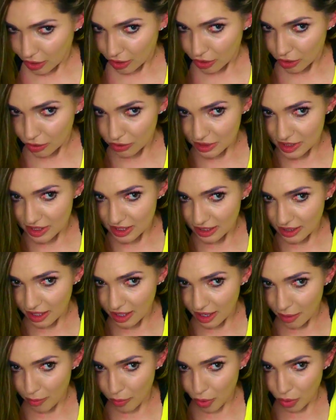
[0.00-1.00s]
You'll see
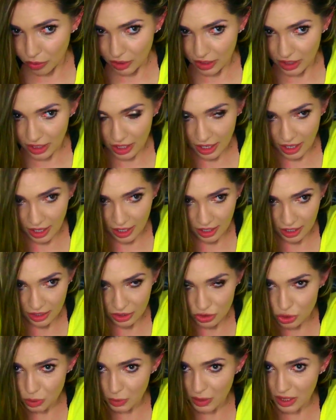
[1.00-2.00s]
that I'm only
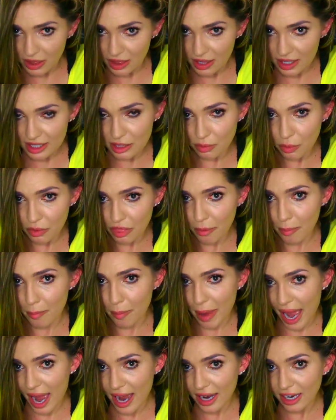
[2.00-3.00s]
doing this with the
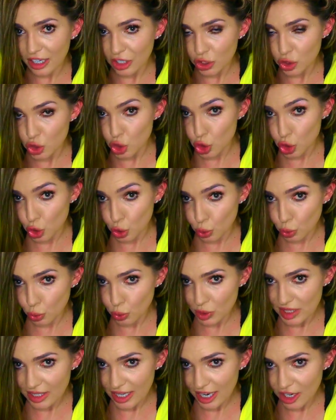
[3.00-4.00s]
back
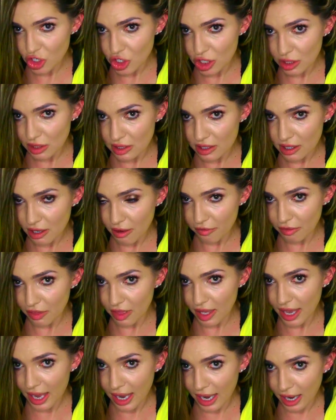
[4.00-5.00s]
2 sections of
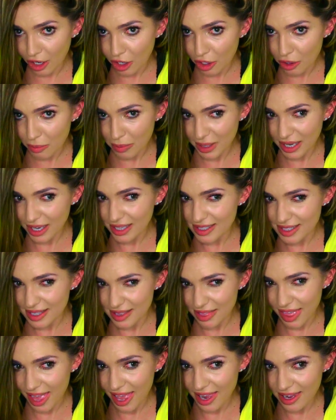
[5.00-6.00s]
the hair,
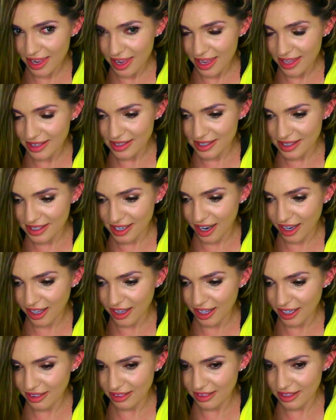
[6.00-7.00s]
because then it's
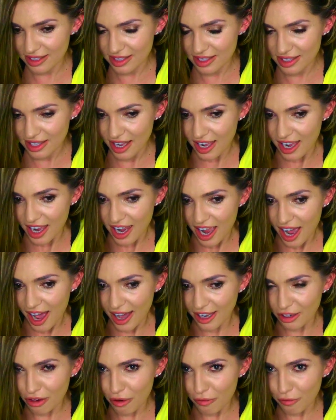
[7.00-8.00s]
got like this,
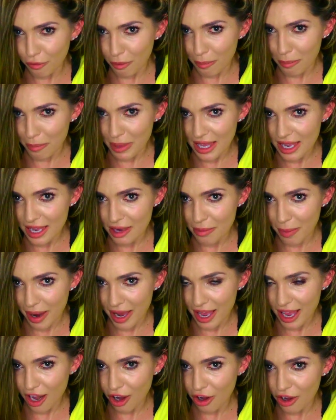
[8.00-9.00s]
I don't know, for me and
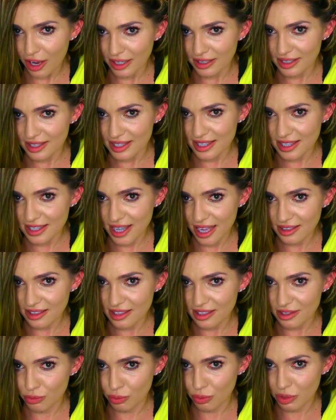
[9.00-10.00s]
my hair, it
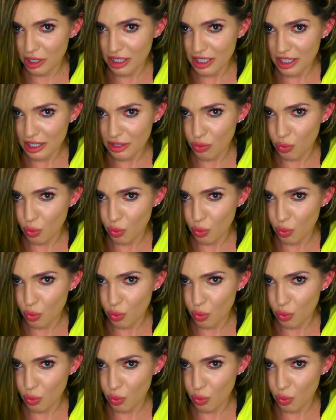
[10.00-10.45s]
sets really